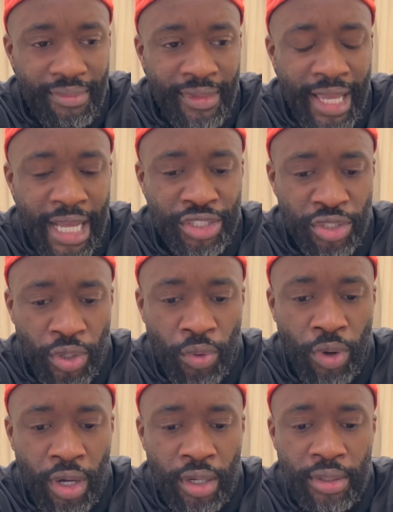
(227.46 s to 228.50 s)
And you know
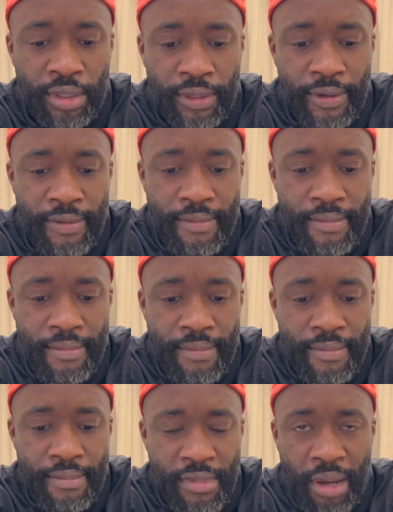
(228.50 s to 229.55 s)
what?
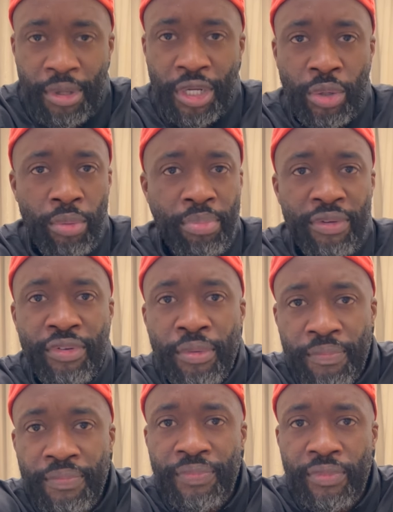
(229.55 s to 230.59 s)
I'm going to go with Bivol.
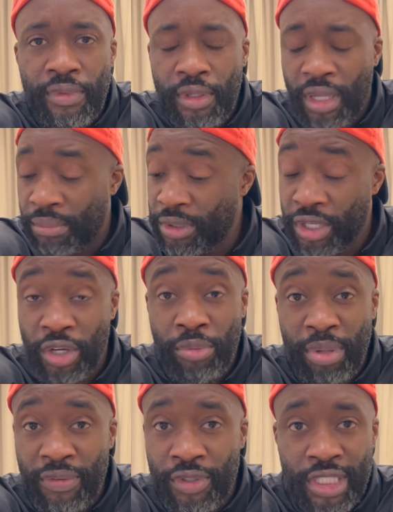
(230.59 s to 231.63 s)
I'm going to go with
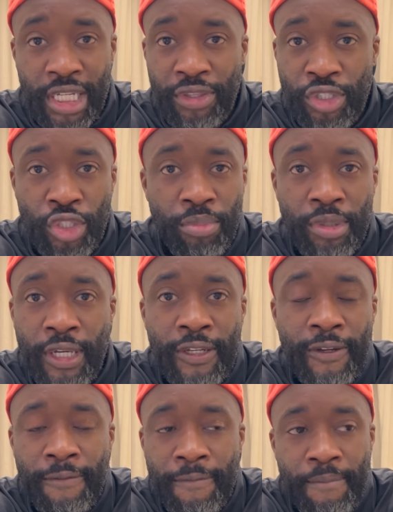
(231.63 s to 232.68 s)
Bivol to get the job done.
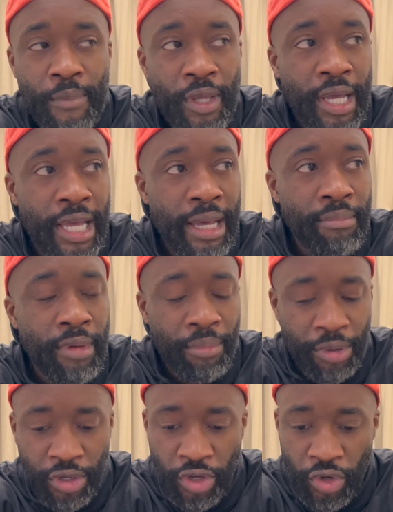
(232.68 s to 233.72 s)
I am. I'm
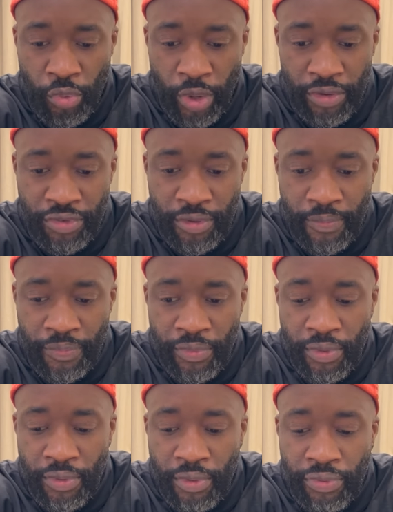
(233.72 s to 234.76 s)
going to go with
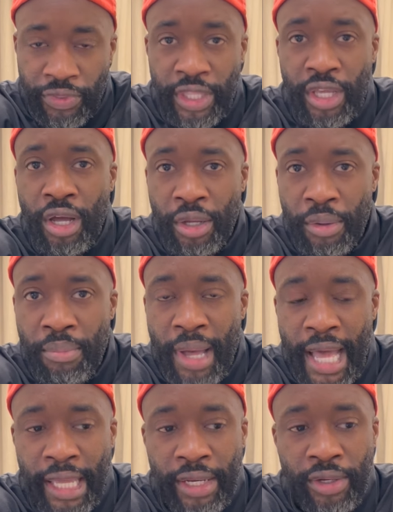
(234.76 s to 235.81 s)
the younger
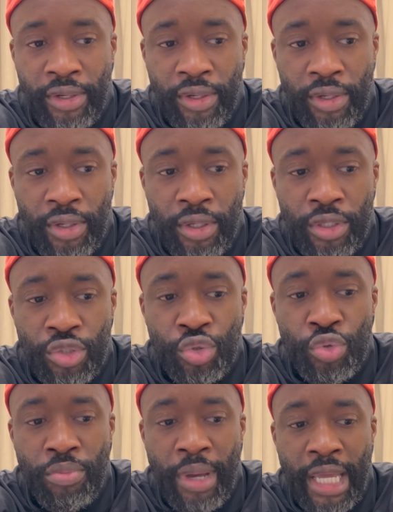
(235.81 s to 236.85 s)
man to
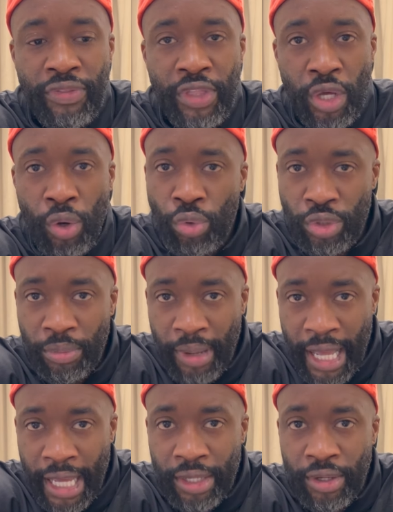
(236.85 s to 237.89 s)
make the older
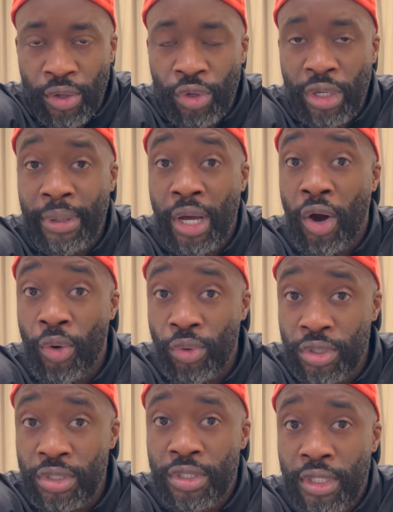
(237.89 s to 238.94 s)
man look a bit
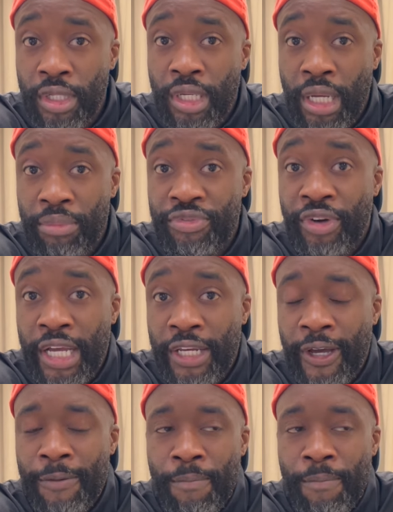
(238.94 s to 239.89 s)
old come fight night.